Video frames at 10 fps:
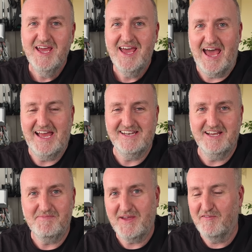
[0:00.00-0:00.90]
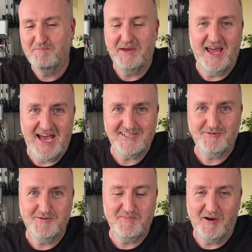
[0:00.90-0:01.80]
And I've been
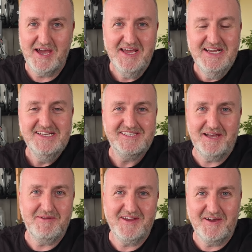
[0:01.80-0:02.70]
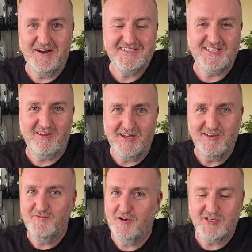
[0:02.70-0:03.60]
hassled by some of the guys to like,
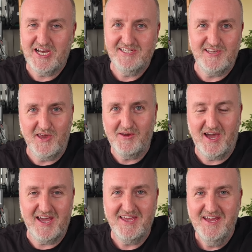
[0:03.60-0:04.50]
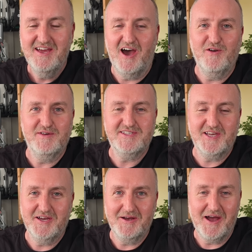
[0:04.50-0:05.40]
you've got to change the UK over
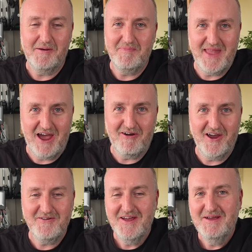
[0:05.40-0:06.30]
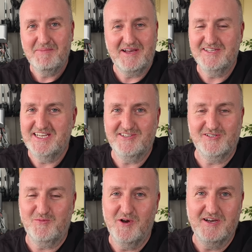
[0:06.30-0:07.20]
to narrow because it
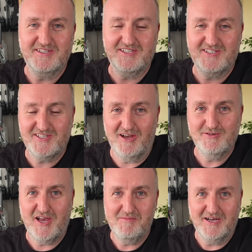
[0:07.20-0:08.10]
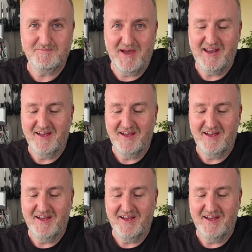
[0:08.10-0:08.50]
just works so, so much better.